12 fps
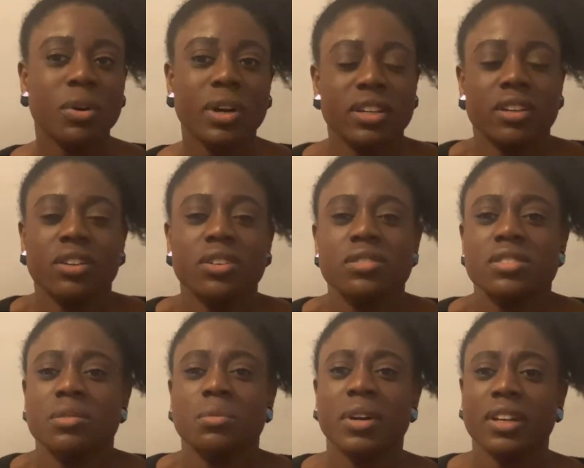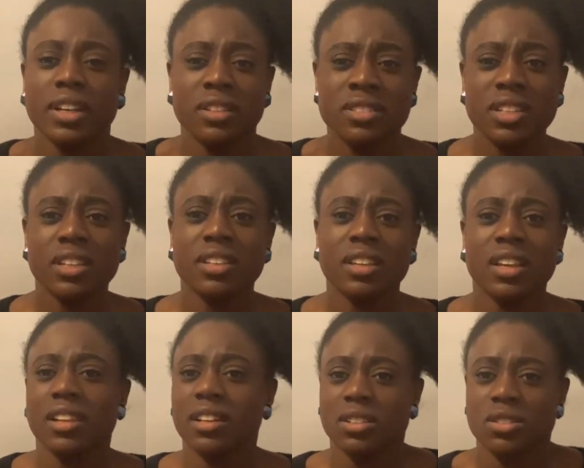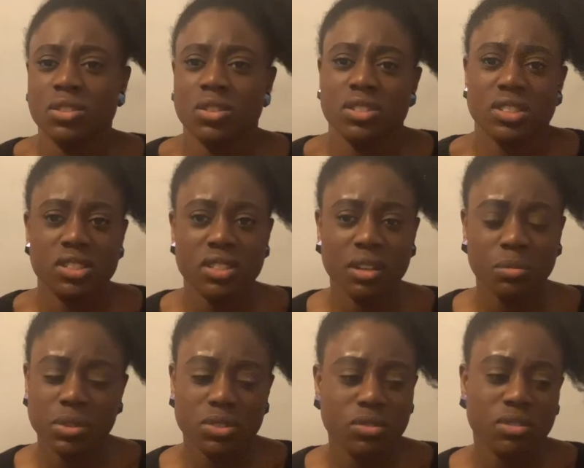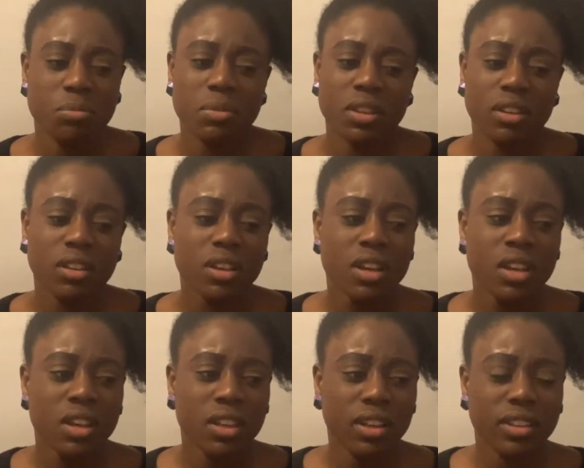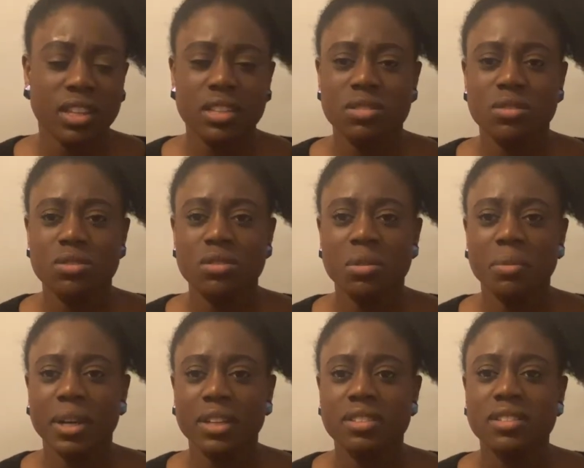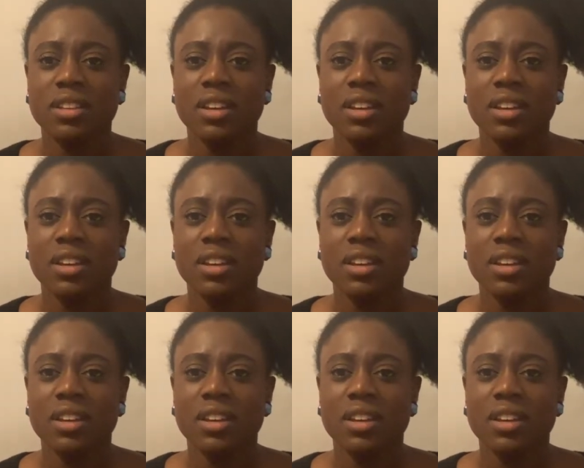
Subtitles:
I could go to the work canteen and get like a sausage sandwich or something. Like that's not too bad.